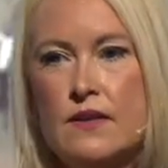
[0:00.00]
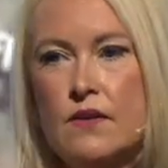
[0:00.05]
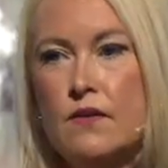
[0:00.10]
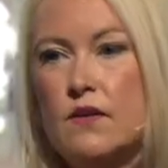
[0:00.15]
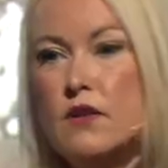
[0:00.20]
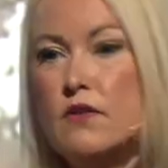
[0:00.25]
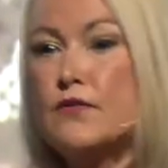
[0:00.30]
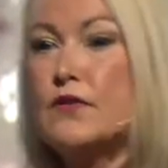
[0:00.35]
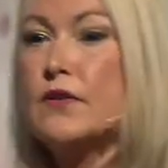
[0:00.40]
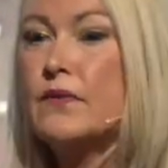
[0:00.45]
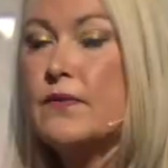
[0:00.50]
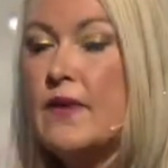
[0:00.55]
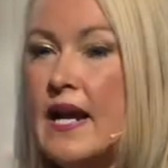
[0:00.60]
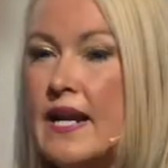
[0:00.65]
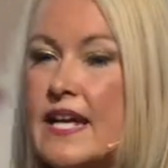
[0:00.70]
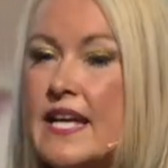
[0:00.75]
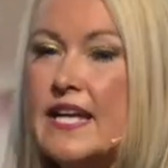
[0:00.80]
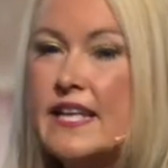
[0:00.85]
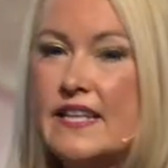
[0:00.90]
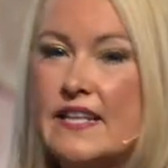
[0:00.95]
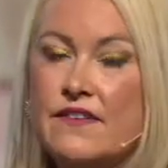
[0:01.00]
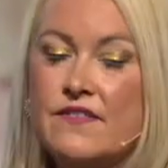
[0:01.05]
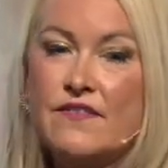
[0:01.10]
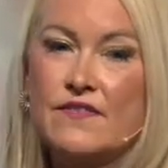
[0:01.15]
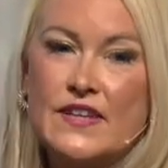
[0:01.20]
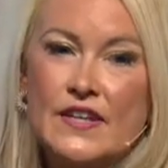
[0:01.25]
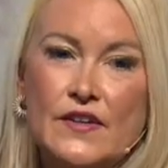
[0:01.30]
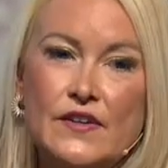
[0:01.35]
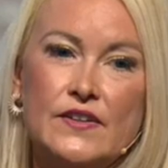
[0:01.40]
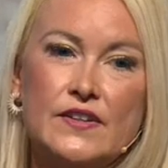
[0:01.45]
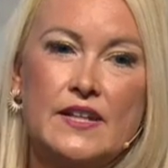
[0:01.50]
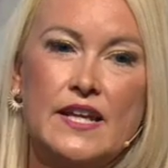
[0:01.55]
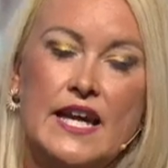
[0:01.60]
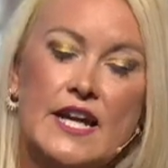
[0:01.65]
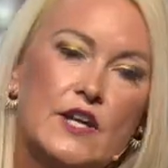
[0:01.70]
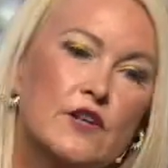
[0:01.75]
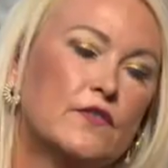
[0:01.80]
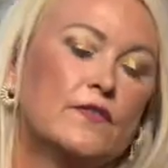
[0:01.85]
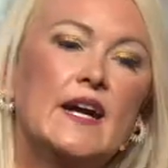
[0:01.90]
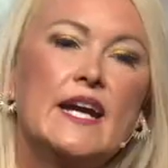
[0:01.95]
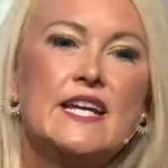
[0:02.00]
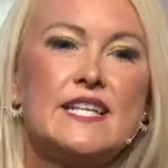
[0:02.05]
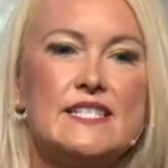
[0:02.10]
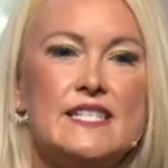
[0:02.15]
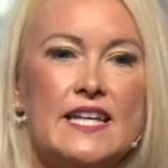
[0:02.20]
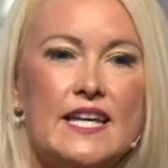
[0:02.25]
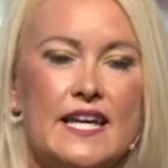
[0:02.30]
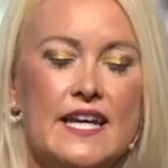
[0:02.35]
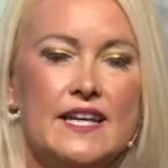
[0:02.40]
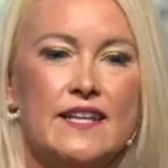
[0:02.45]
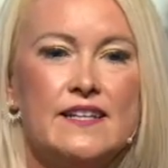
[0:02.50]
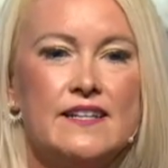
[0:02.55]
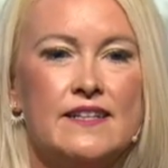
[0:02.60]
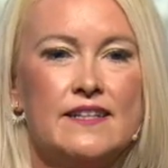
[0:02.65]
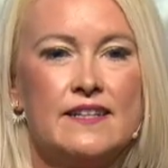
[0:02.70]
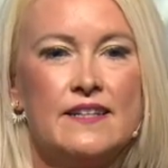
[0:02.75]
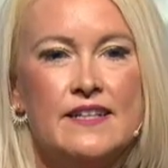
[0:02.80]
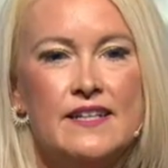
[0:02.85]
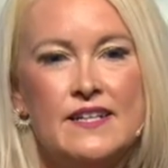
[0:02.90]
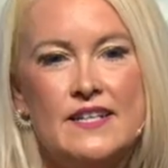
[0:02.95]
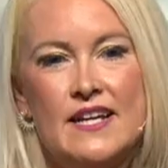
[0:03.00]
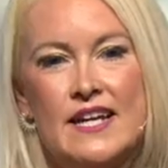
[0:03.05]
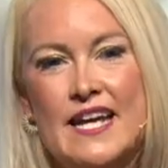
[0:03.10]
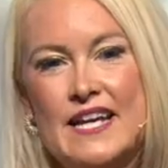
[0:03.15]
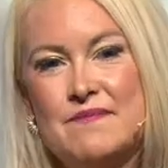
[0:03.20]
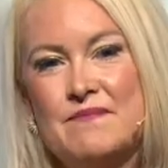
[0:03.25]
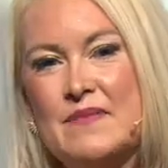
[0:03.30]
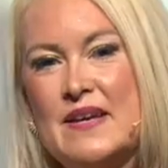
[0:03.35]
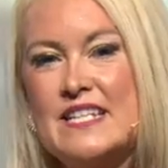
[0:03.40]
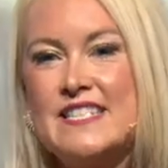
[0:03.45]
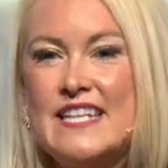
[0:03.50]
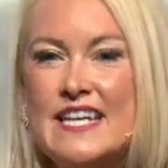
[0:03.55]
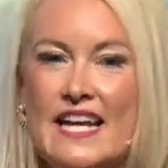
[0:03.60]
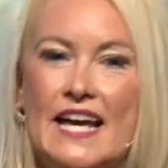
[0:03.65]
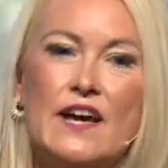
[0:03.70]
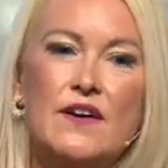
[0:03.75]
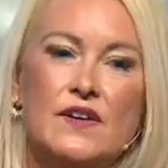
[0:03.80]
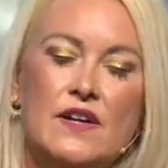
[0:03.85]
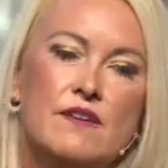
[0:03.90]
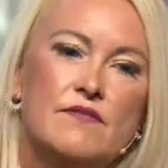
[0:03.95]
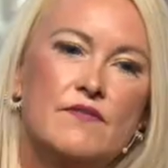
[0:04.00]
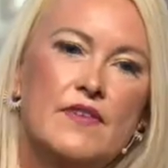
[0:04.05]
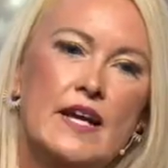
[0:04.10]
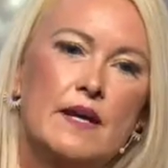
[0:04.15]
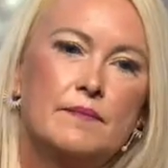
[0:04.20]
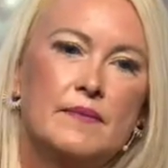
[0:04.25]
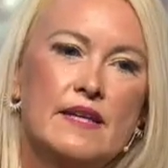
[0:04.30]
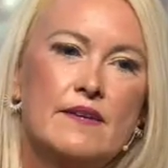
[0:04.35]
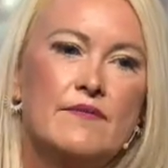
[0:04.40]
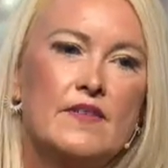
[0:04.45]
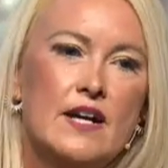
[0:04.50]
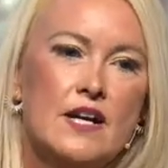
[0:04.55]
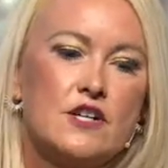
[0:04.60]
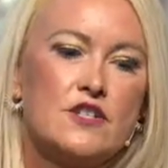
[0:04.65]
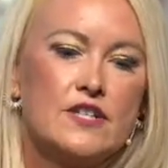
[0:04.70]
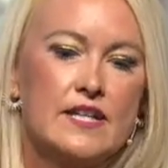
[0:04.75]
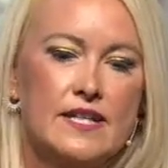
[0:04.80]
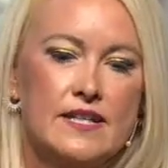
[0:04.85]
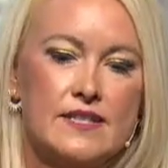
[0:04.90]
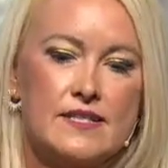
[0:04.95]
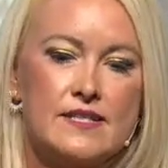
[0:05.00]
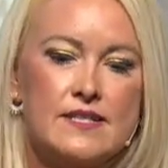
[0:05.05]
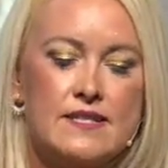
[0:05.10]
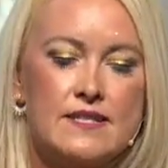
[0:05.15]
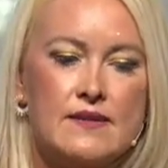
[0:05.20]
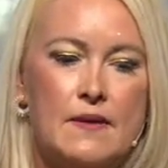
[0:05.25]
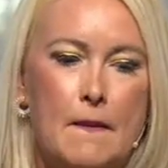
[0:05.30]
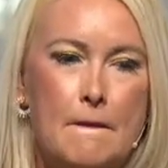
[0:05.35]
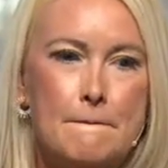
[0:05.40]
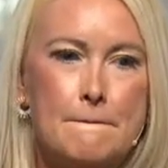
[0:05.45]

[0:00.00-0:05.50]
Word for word: Or for running the field like crazy and missing out on family functions.